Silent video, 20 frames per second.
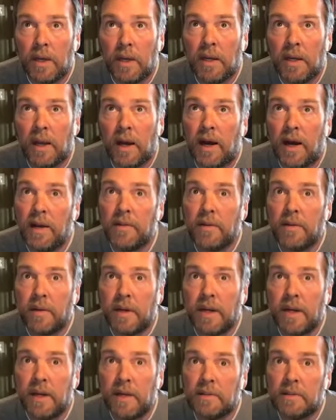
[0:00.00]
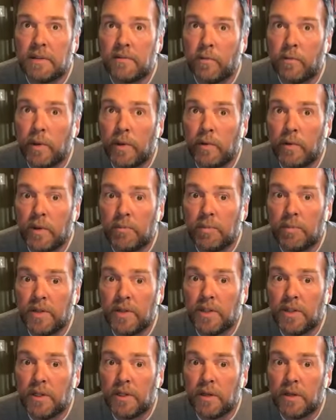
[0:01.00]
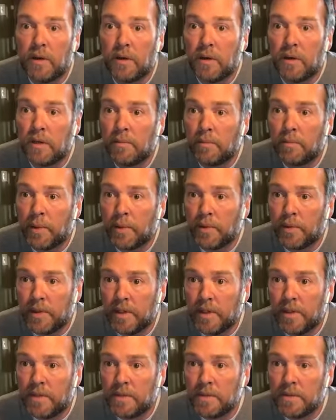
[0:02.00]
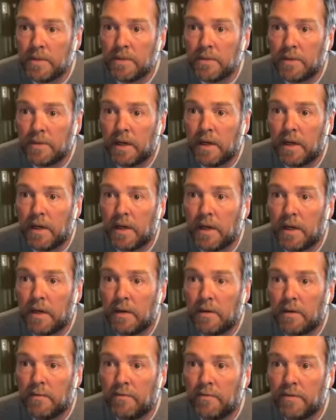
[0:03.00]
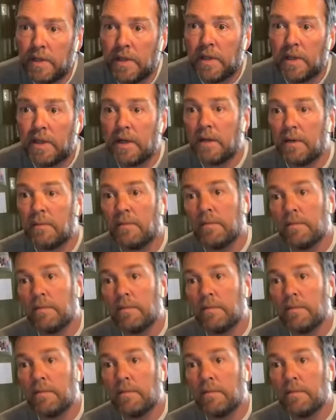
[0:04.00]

in either case, if we were pitching our employees uh, via